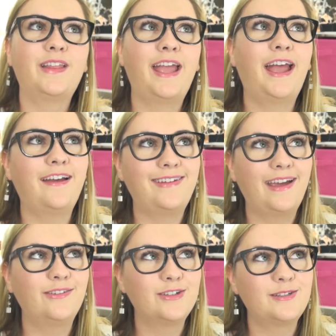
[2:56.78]
have
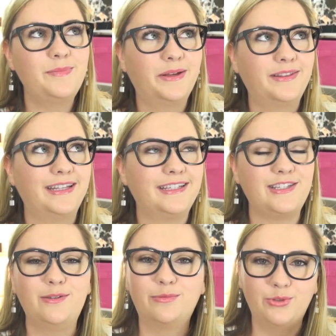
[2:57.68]
ever smelled
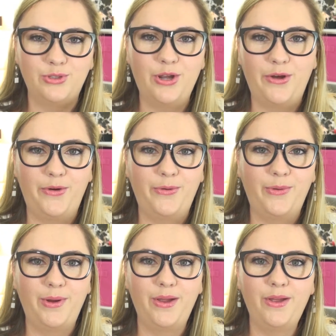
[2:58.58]
this, you will
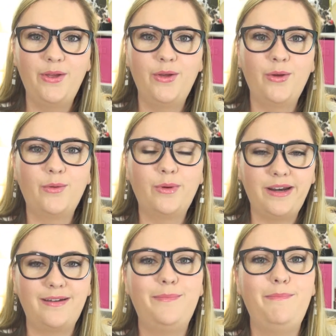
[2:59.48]
know what
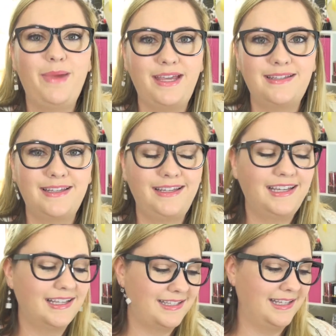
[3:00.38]
an
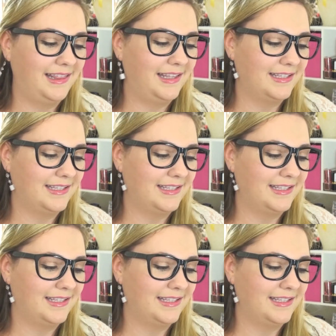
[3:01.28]
amazing scent